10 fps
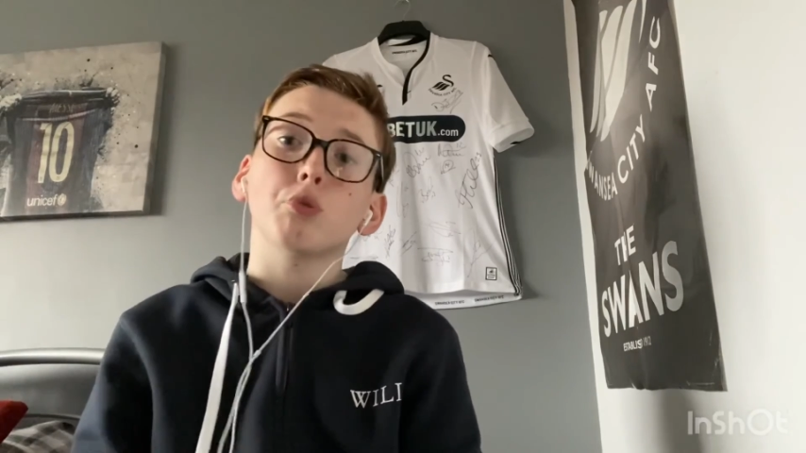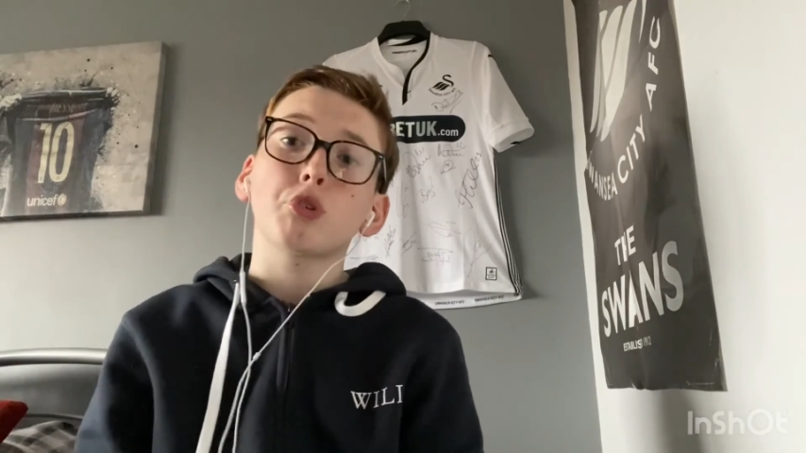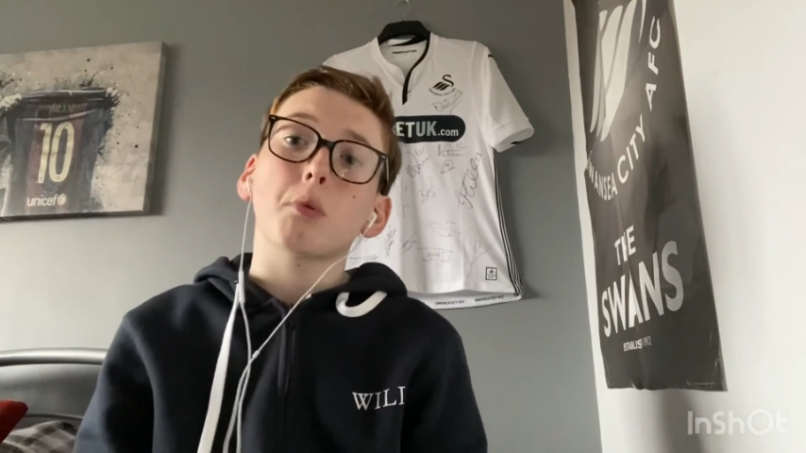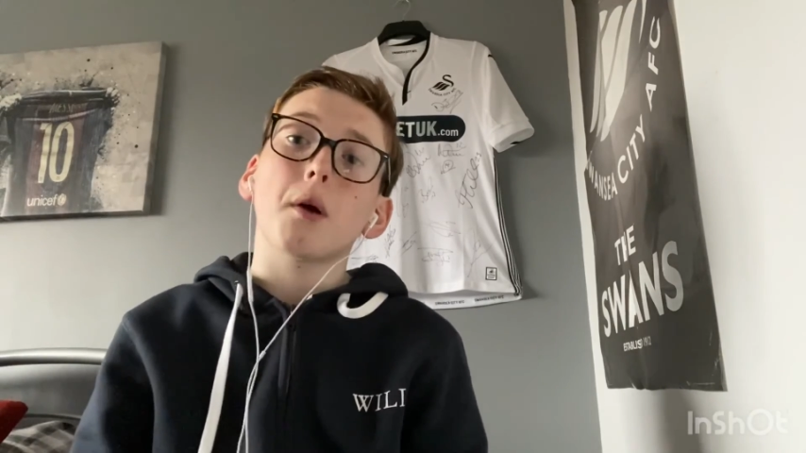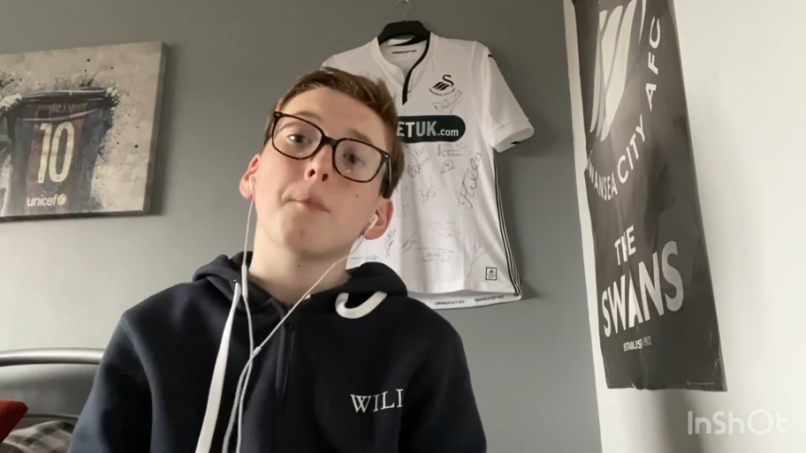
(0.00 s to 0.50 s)

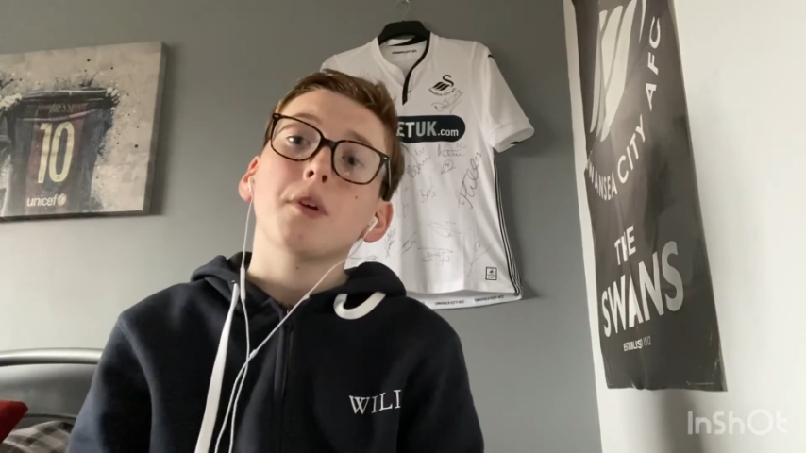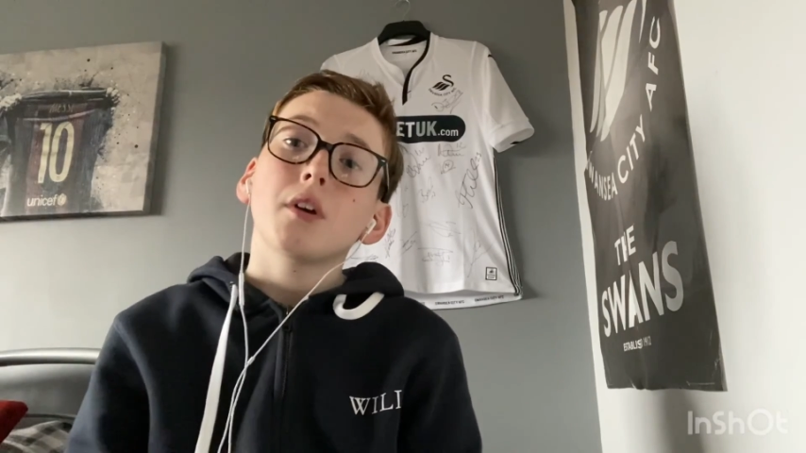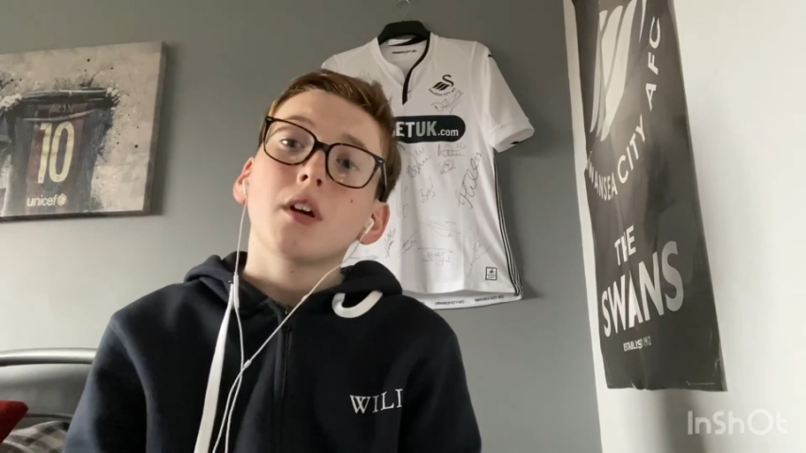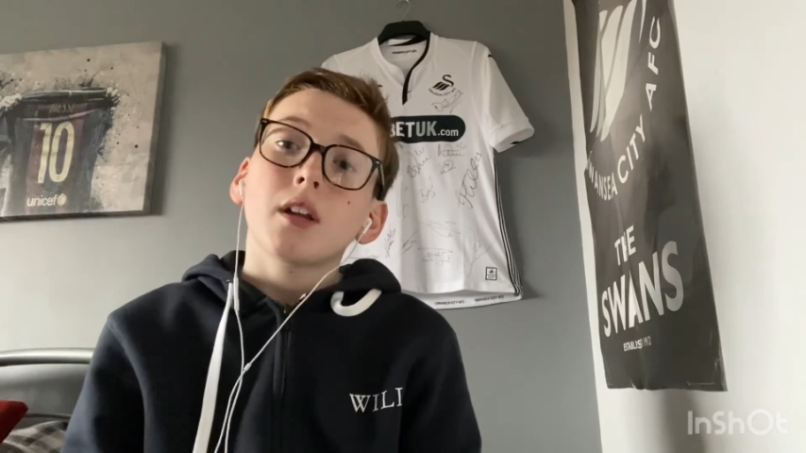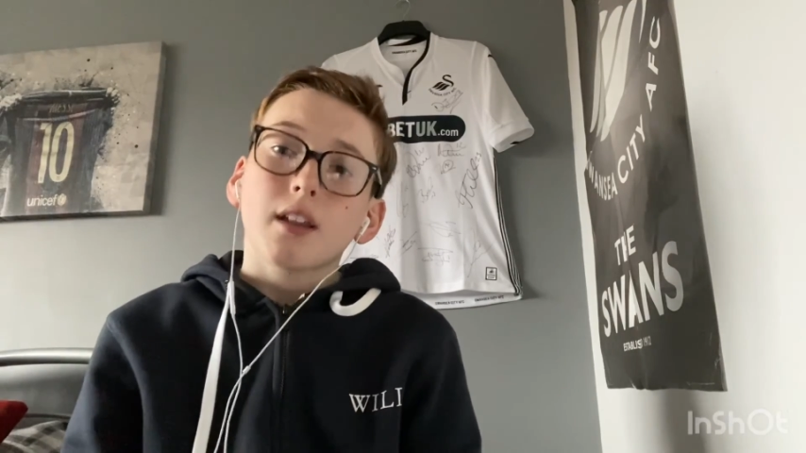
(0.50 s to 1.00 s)
So
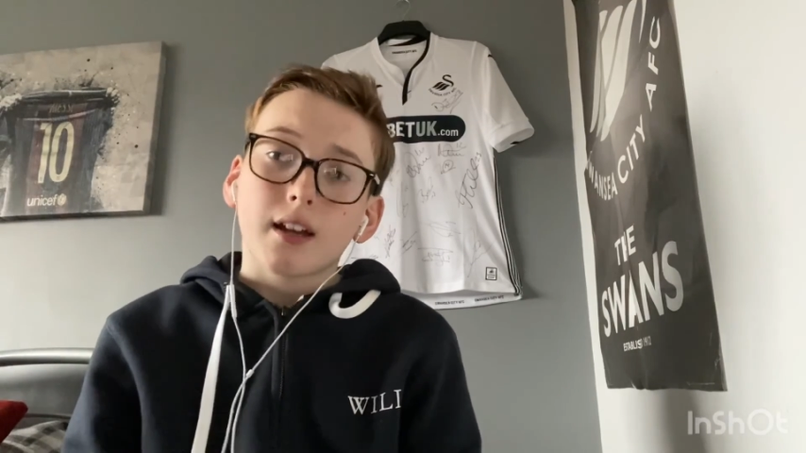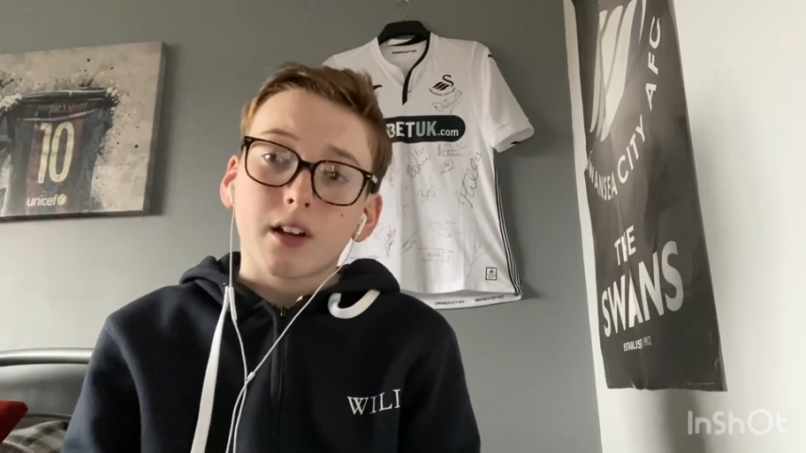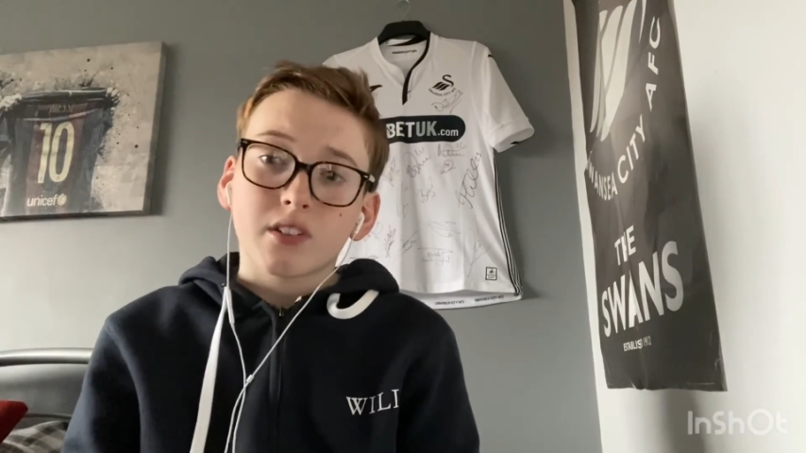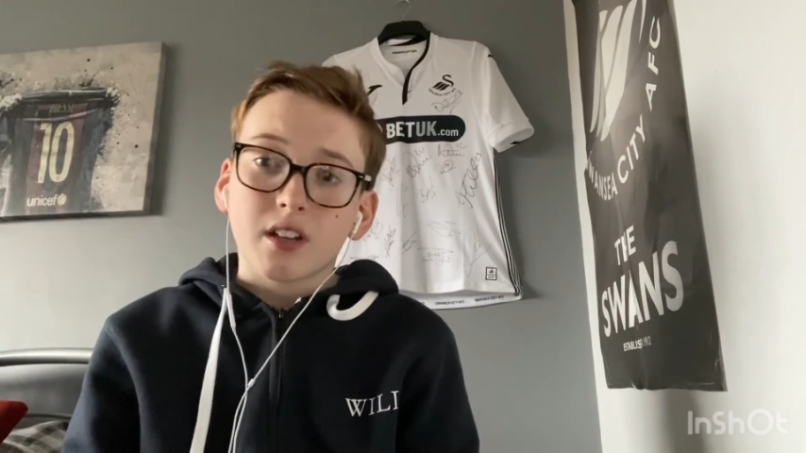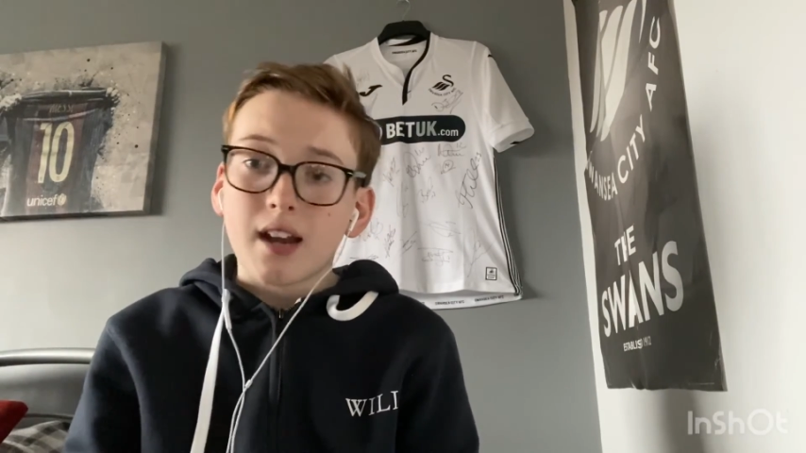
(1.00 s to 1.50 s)
like I
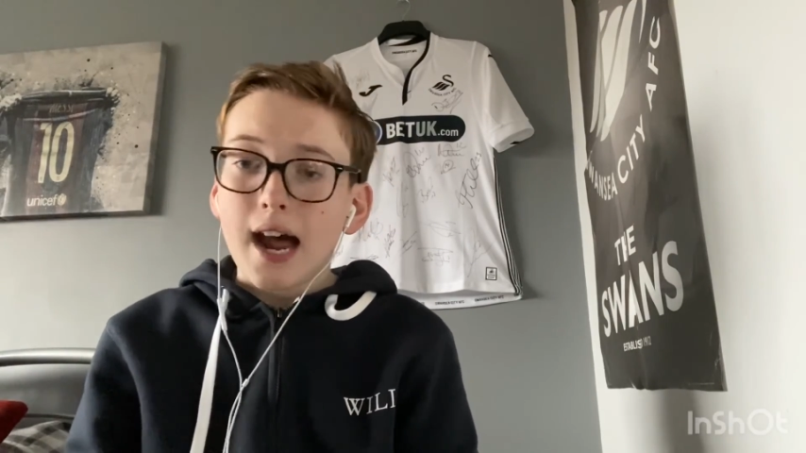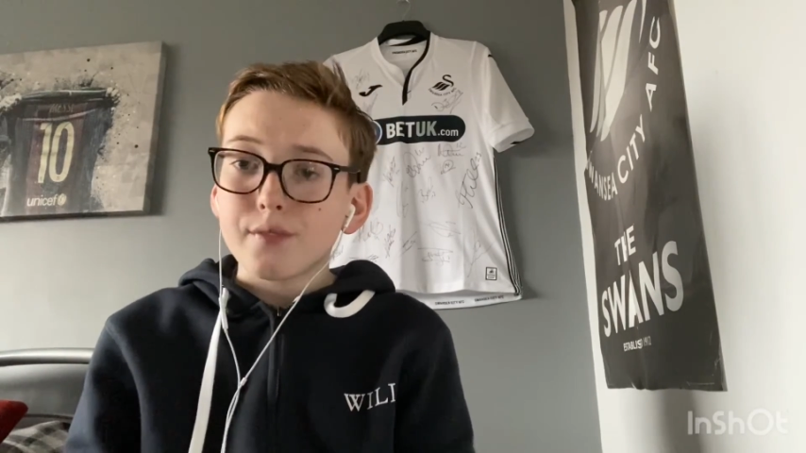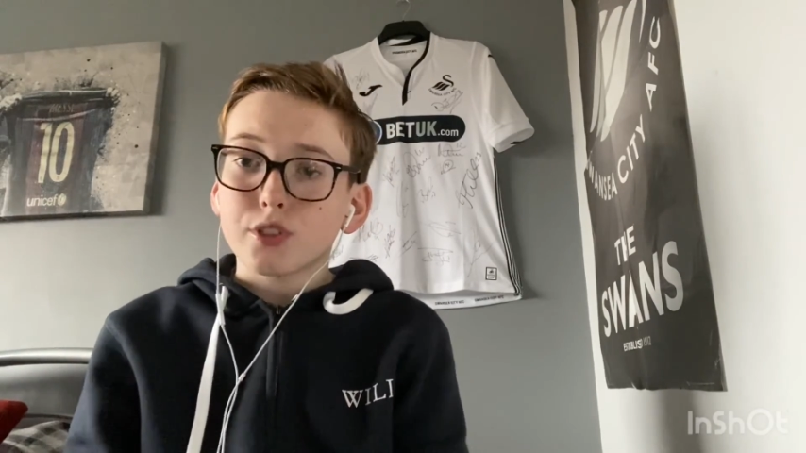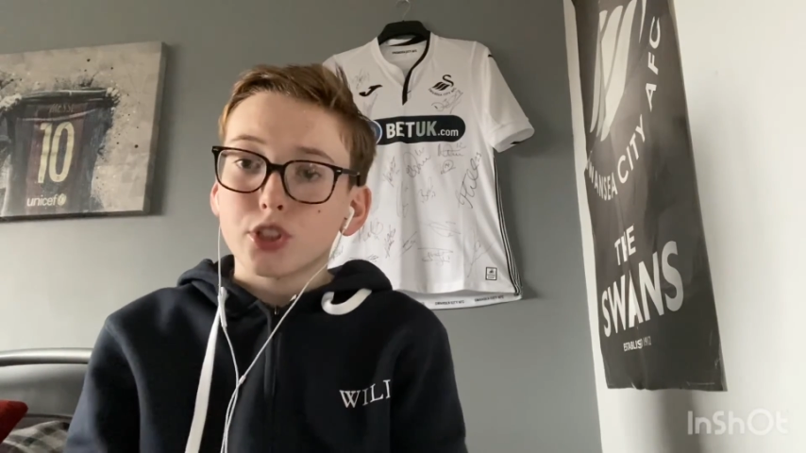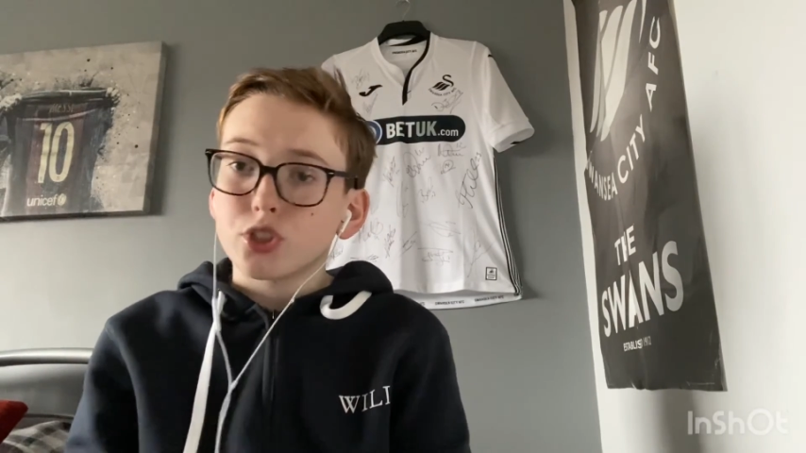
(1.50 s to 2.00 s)
said,
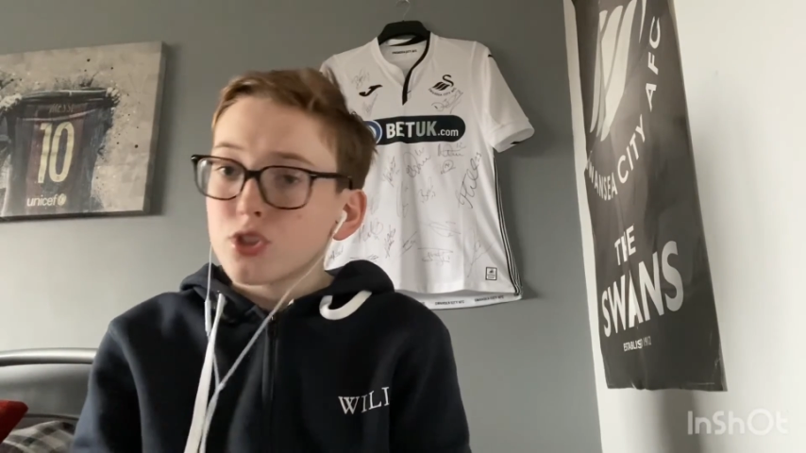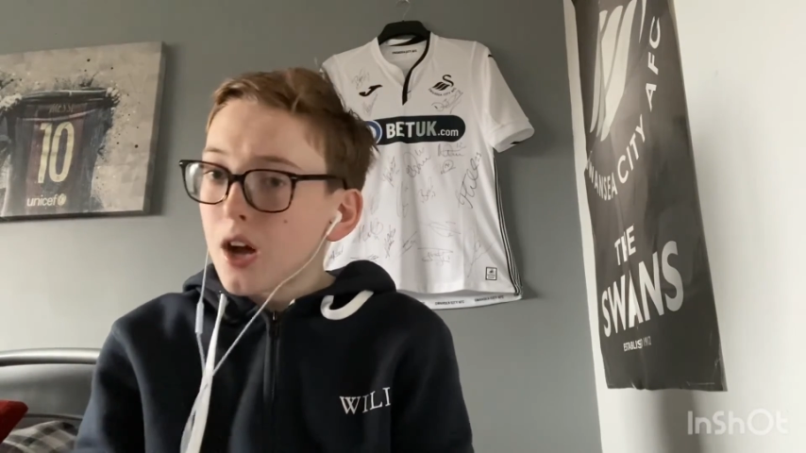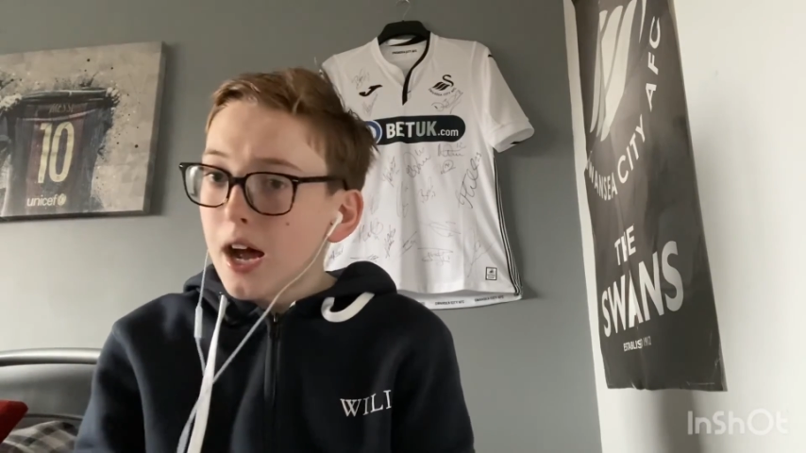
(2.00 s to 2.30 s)
have a good